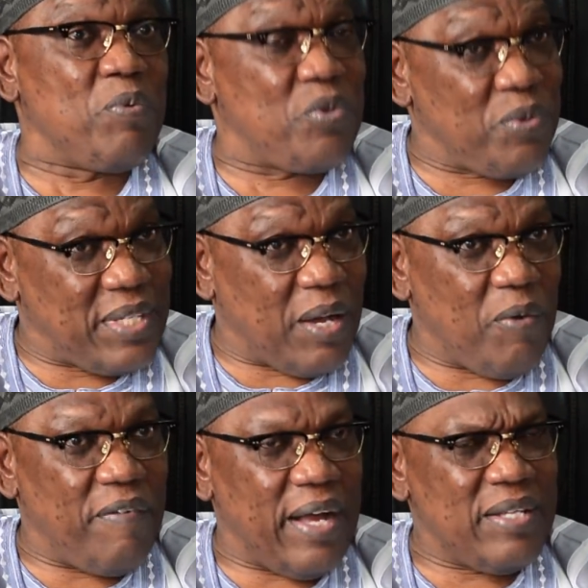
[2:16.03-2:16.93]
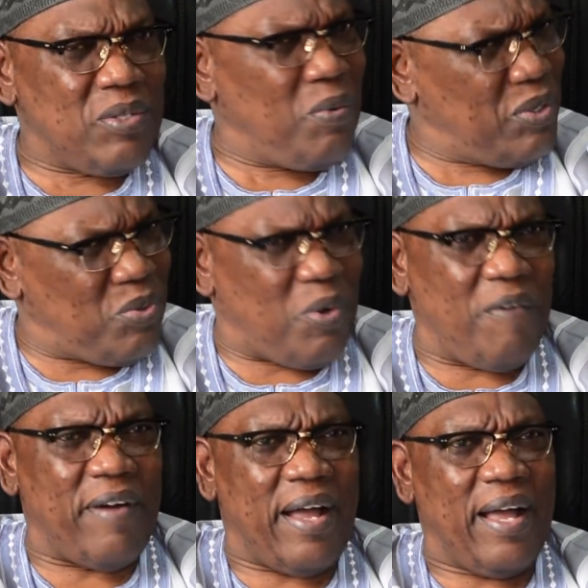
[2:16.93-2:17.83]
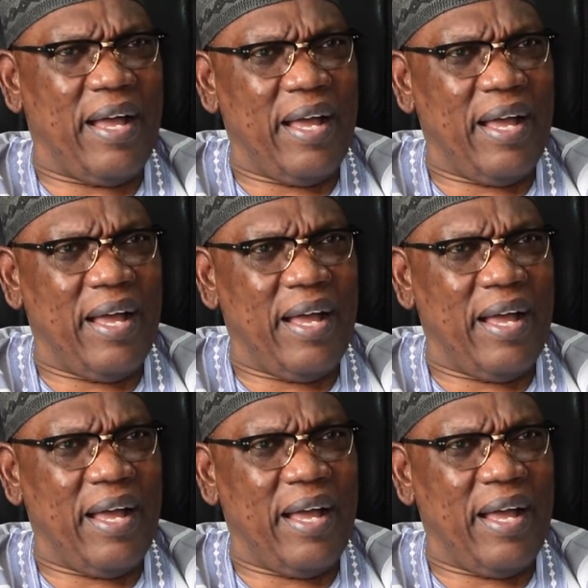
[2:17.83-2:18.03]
we should take over. So we took over.